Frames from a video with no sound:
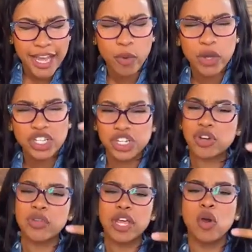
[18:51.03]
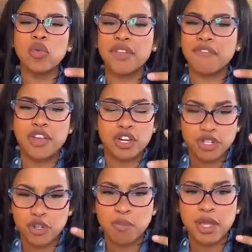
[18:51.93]
And we generally only fear
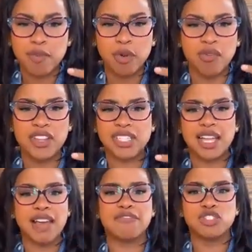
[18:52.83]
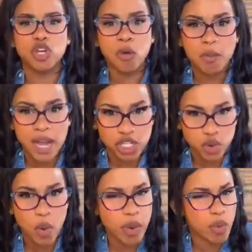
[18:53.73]
two people in this life so much
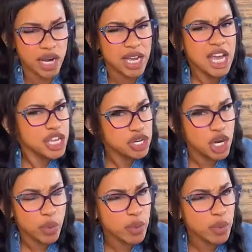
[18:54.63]
to where we want to,